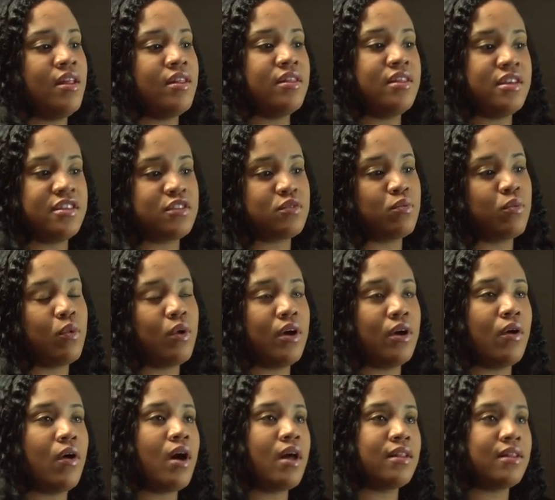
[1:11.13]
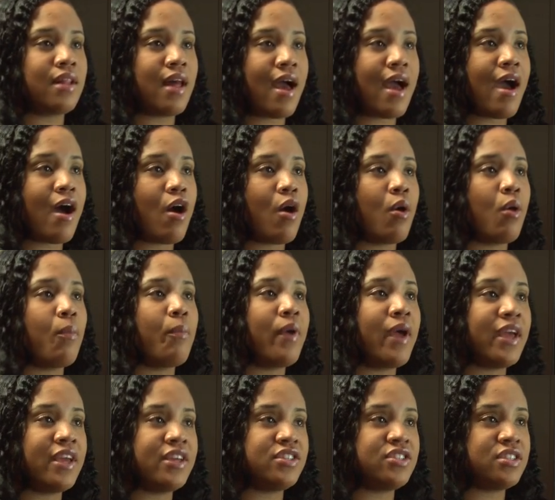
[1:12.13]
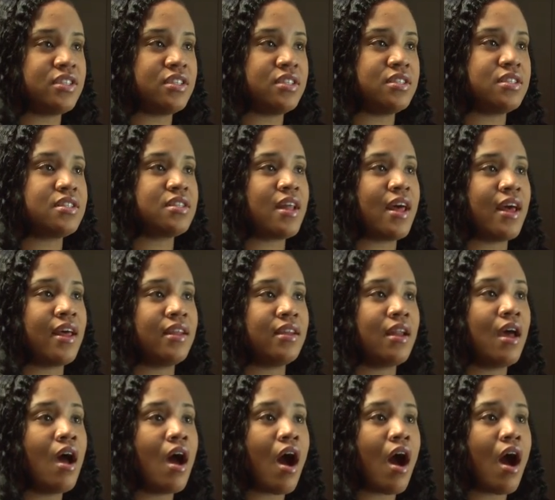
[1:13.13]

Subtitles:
this will allow patients that